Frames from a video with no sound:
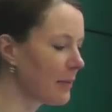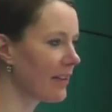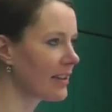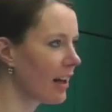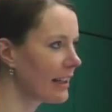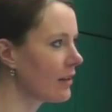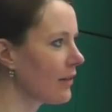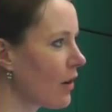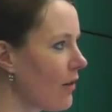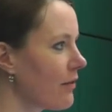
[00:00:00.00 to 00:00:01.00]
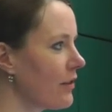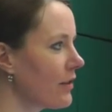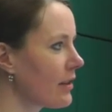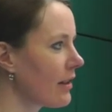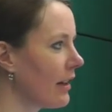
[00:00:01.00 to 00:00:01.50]
by the title of the
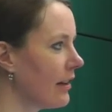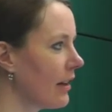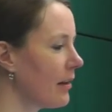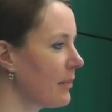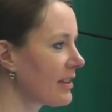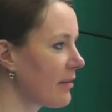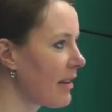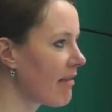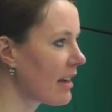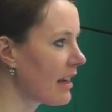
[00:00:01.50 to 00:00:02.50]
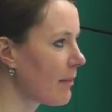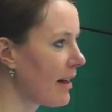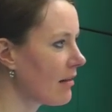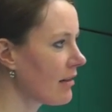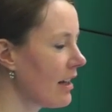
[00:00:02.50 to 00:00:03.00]
conference, and because I've been thinking
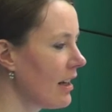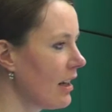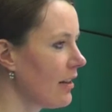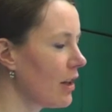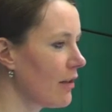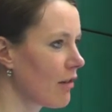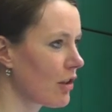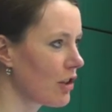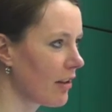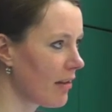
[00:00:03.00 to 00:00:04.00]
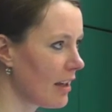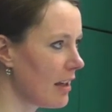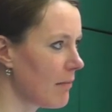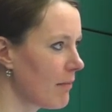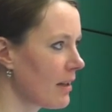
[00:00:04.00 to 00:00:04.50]
about the overarching
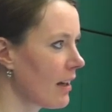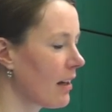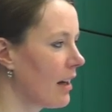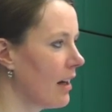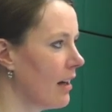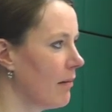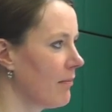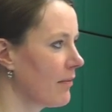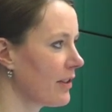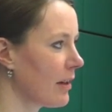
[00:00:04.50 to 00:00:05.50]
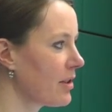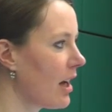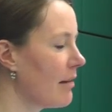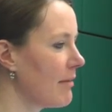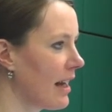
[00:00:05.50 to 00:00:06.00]
theme for some
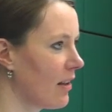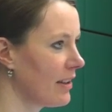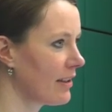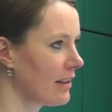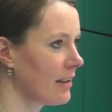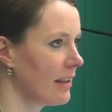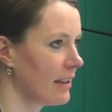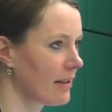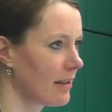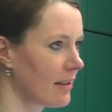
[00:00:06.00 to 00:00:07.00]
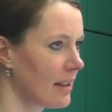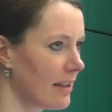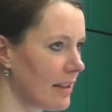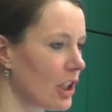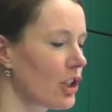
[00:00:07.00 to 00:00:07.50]
time now, this
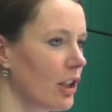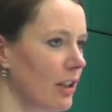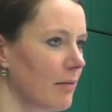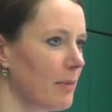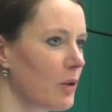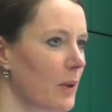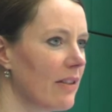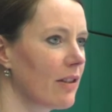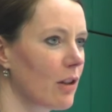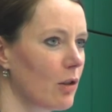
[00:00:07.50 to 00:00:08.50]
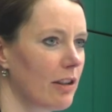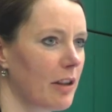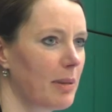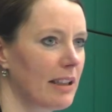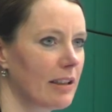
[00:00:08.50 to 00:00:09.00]
distinction between the social
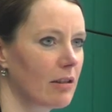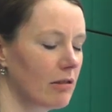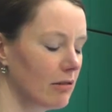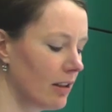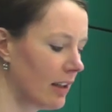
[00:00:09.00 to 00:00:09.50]
and the political.